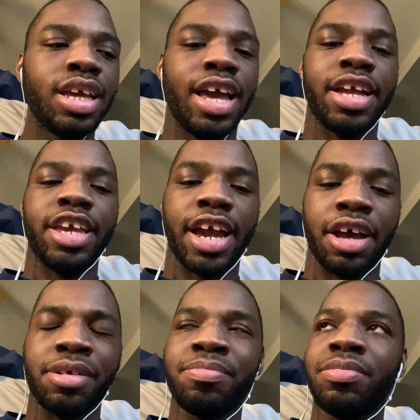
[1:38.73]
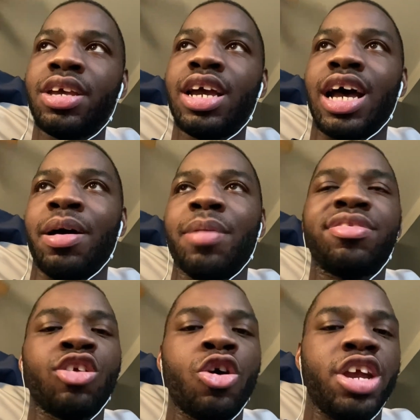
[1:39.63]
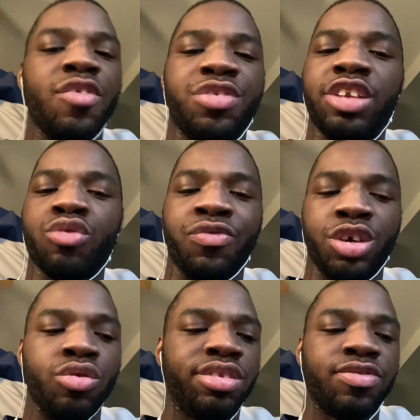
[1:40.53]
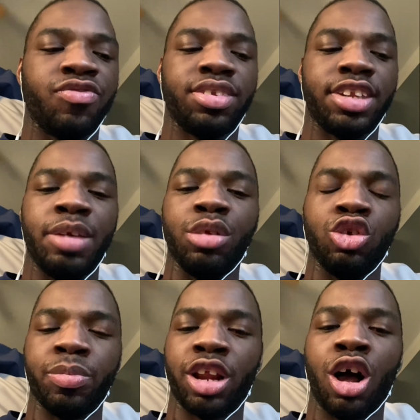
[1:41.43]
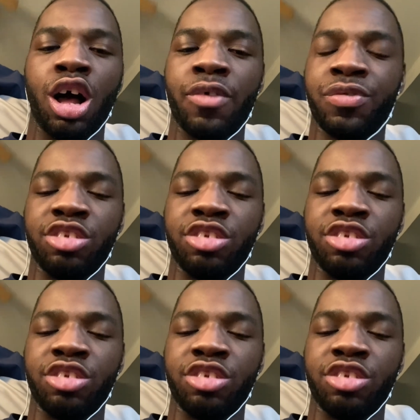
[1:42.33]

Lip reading: And yeah, I'm sorry if these reviews seem a little bit off.